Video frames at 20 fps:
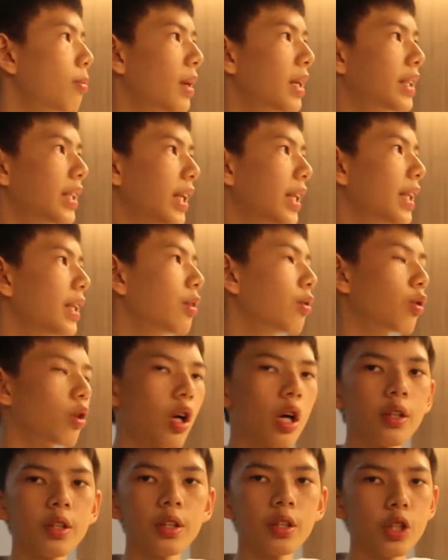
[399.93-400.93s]
basically do
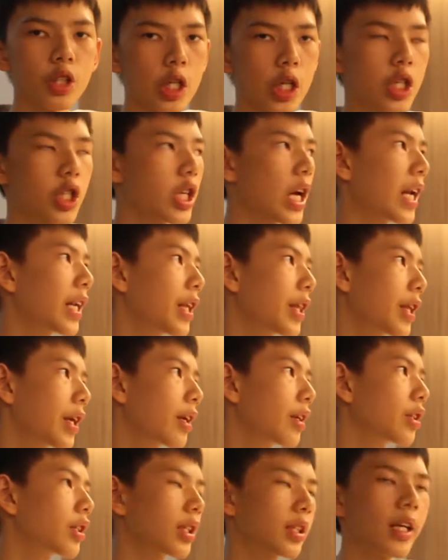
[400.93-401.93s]
not need to change
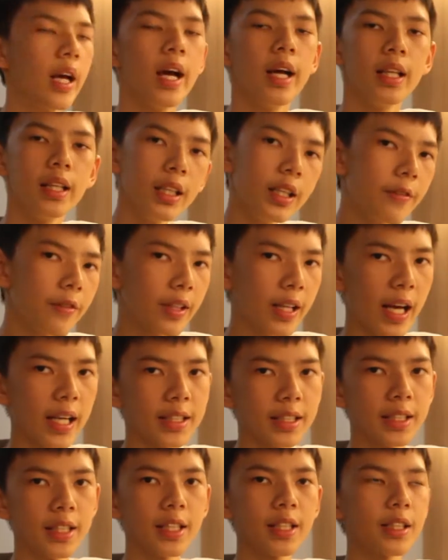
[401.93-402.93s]
anything, just leave it
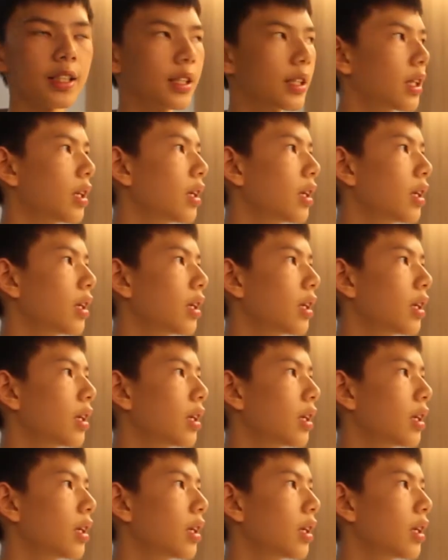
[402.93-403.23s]
as it is.